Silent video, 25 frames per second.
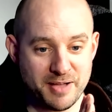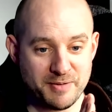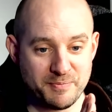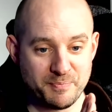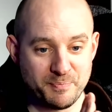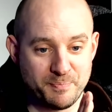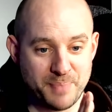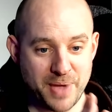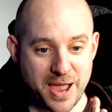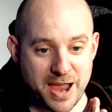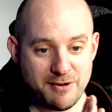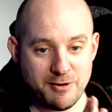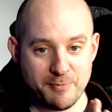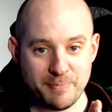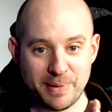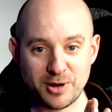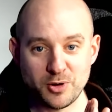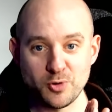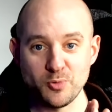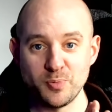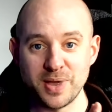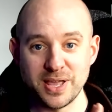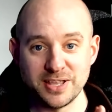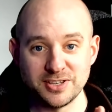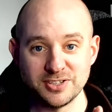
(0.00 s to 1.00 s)
pair it back
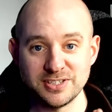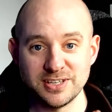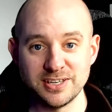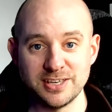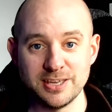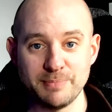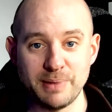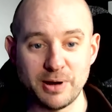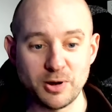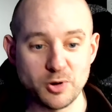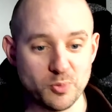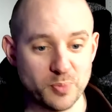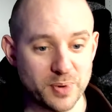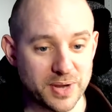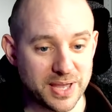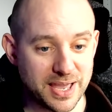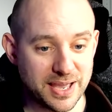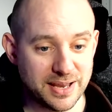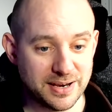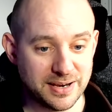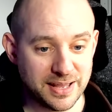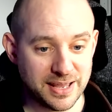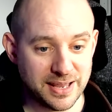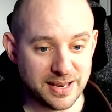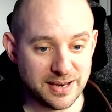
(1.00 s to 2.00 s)
up again, sync it back up
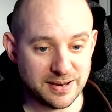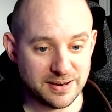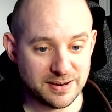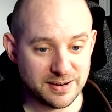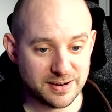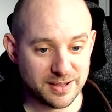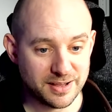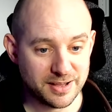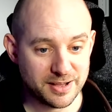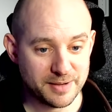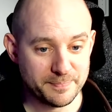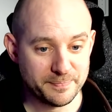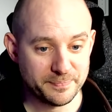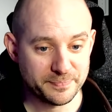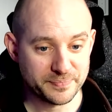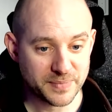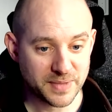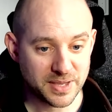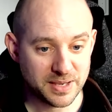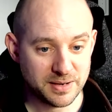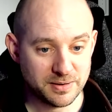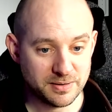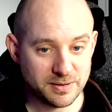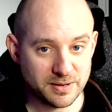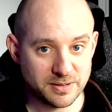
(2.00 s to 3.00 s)
again
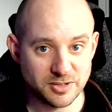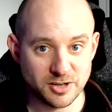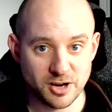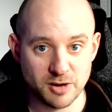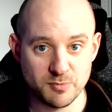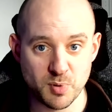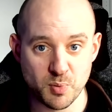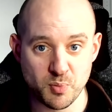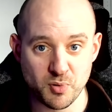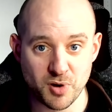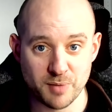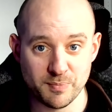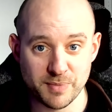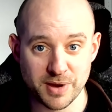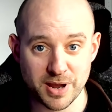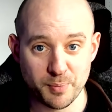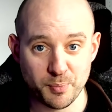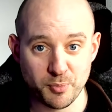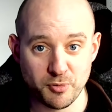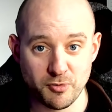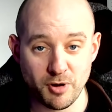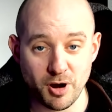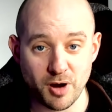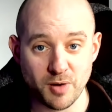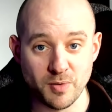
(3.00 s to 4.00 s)
in Adobe Premiere
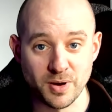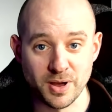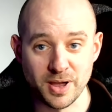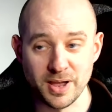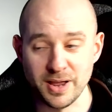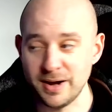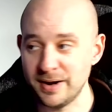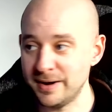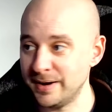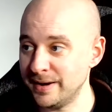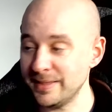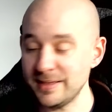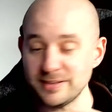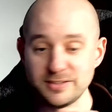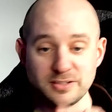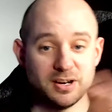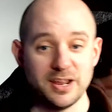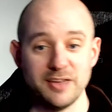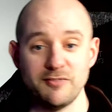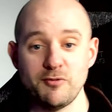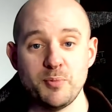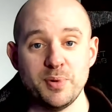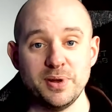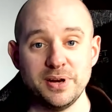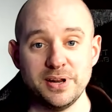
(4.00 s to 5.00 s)
Pro. Now, that's only
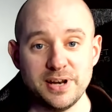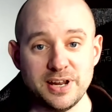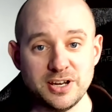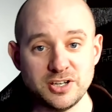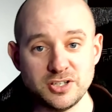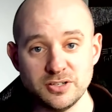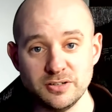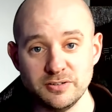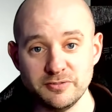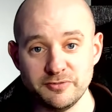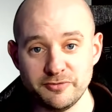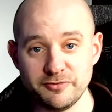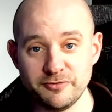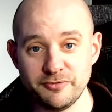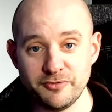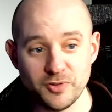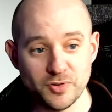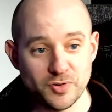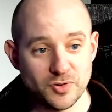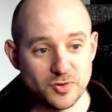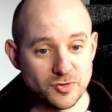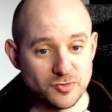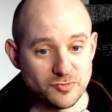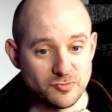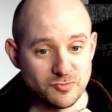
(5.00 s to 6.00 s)
ever been an issue
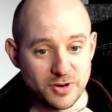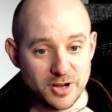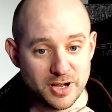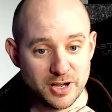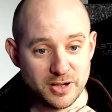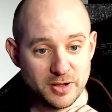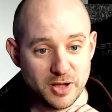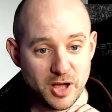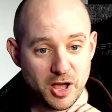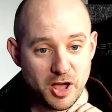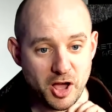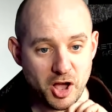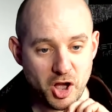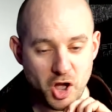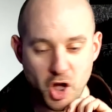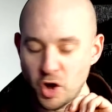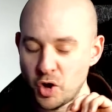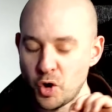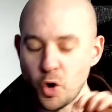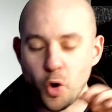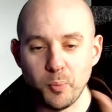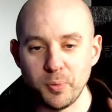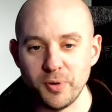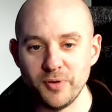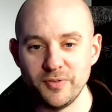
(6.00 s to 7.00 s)
for a
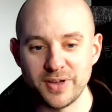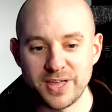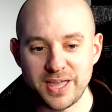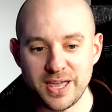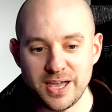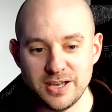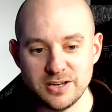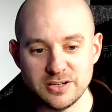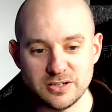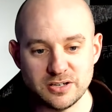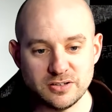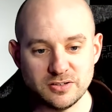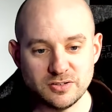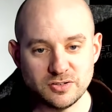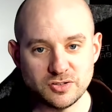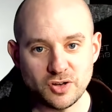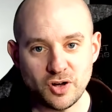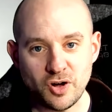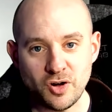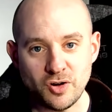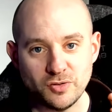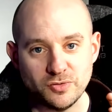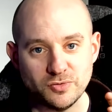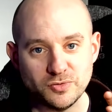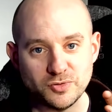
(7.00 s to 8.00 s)
couple of occasions
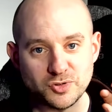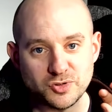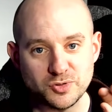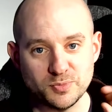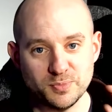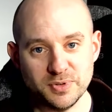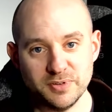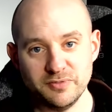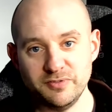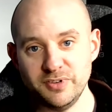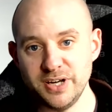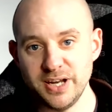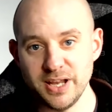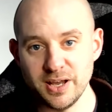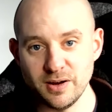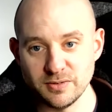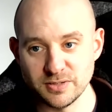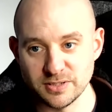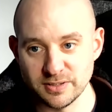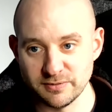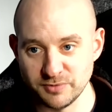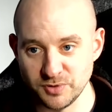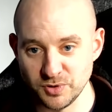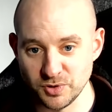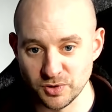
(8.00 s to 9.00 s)
on some of the videos
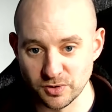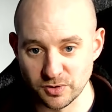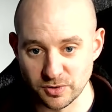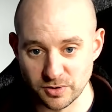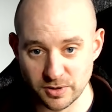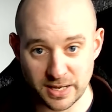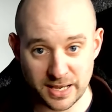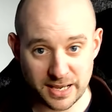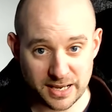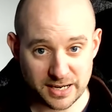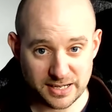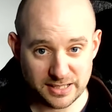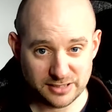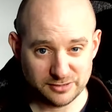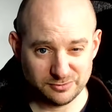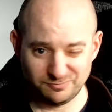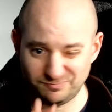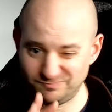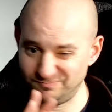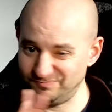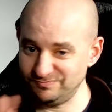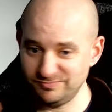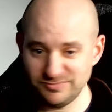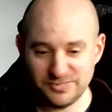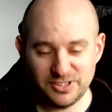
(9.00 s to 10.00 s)
I've done, and
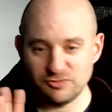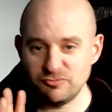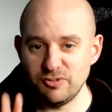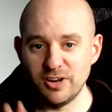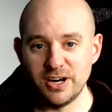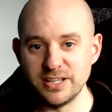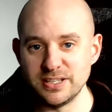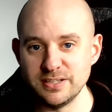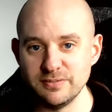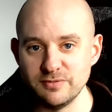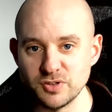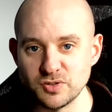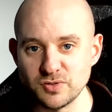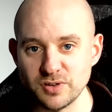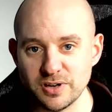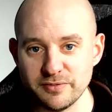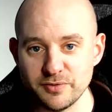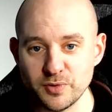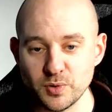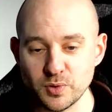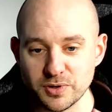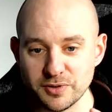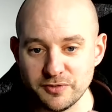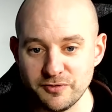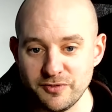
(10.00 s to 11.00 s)
it's relatively
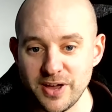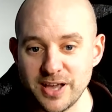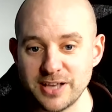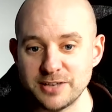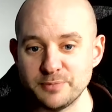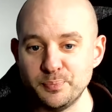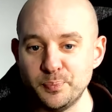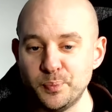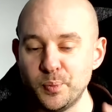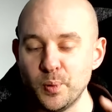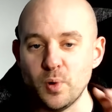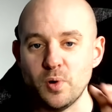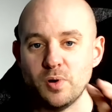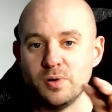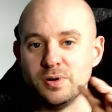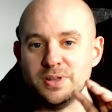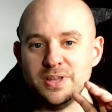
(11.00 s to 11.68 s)
straightforward to fix, but